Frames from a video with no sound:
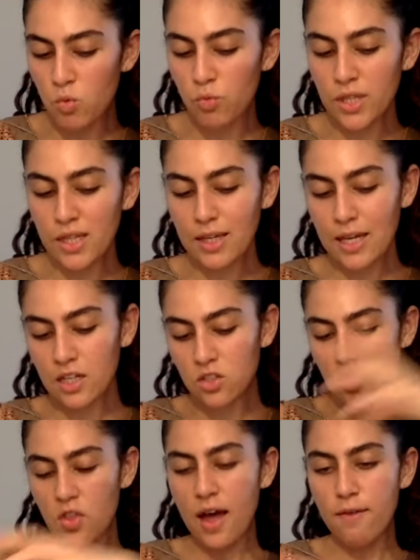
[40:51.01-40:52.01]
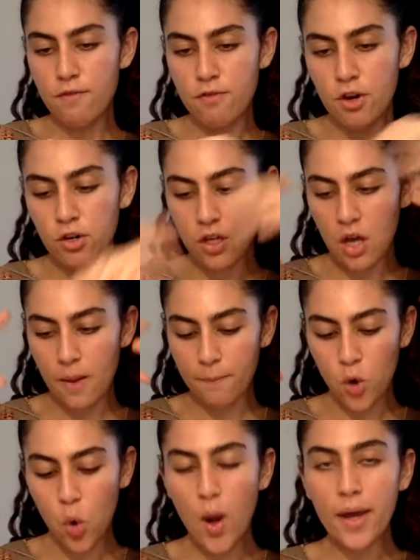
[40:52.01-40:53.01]
Really getting into that very
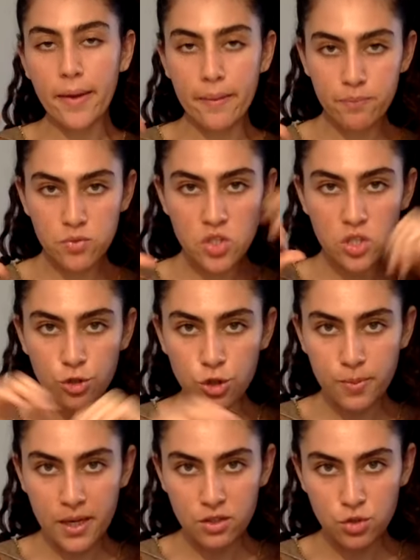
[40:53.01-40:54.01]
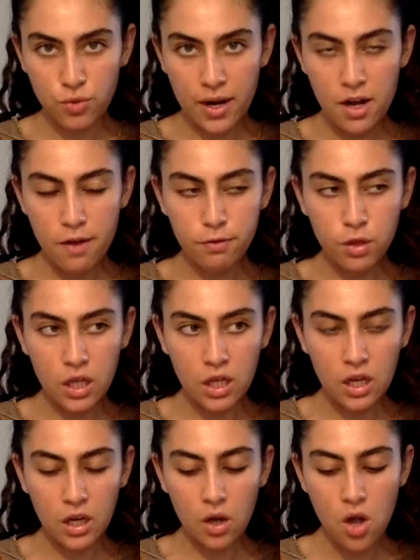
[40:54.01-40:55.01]
quiet, still space, right? Of
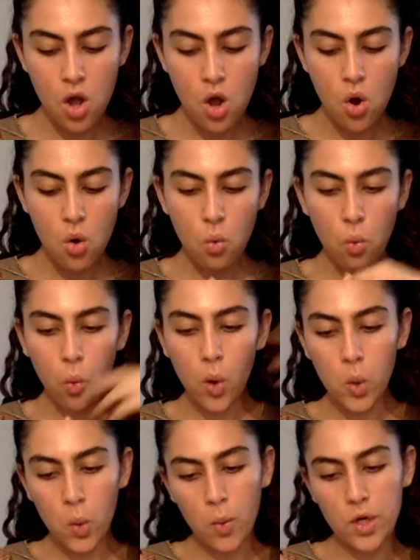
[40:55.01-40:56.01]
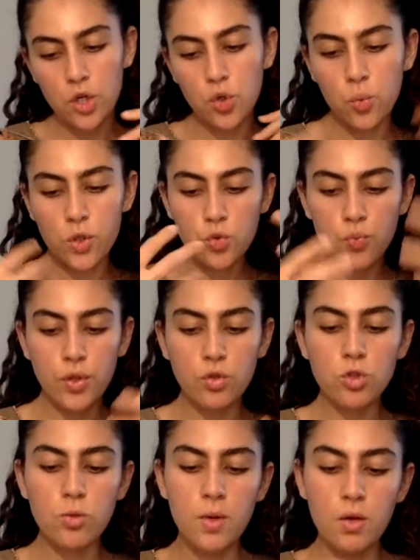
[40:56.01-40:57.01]
thinking, what do I want to do? What's real
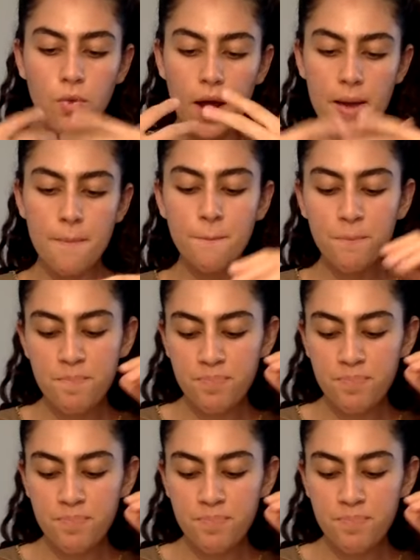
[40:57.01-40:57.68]
to me, right?